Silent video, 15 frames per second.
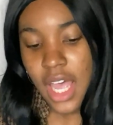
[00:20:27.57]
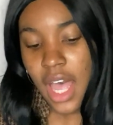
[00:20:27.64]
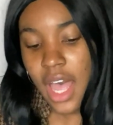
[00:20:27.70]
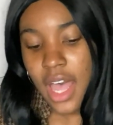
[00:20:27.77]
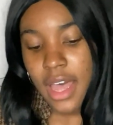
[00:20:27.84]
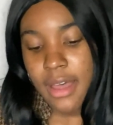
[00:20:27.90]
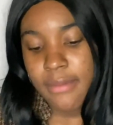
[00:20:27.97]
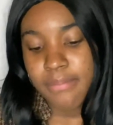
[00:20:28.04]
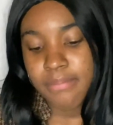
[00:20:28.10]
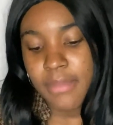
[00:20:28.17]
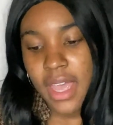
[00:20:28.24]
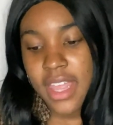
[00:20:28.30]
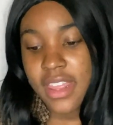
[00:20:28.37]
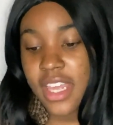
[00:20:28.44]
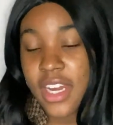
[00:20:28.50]
And
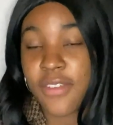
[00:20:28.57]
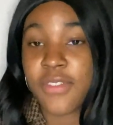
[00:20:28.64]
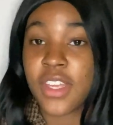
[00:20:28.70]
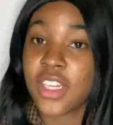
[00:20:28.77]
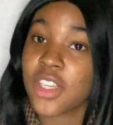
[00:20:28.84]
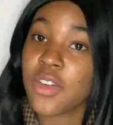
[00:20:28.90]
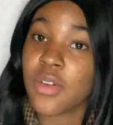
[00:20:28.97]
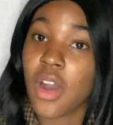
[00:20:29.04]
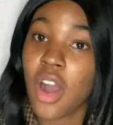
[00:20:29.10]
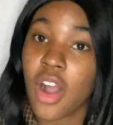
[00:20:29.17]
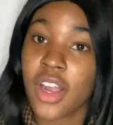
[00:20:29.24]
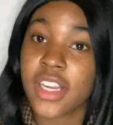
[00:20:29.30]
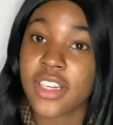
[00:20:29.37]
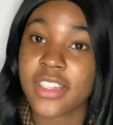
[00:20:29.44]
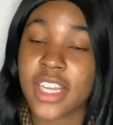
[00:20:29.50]
then if they
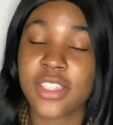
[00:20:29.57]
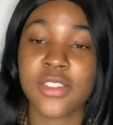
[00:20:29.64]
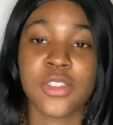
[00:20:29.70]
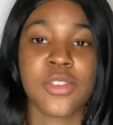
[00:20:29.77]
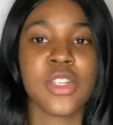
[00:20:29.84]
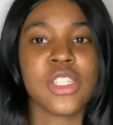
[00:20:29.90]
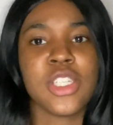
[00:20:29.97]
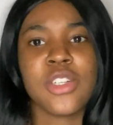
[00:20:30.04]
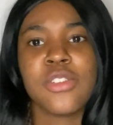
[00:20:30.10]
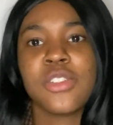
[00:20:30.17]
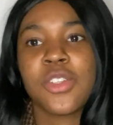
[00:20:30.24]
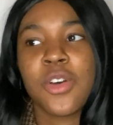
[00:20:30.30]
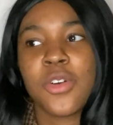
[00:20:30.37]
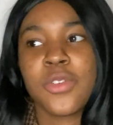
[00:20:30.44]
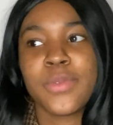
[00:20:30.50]
are your last resort, you know,
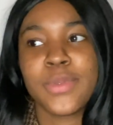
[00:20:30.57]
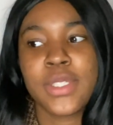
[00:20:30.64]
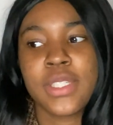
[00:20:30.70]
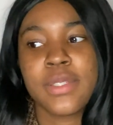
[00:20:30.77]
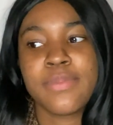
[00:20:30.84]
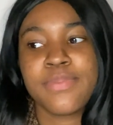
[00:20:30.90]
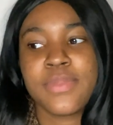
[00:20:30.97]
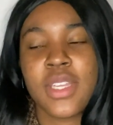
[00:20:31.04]
don't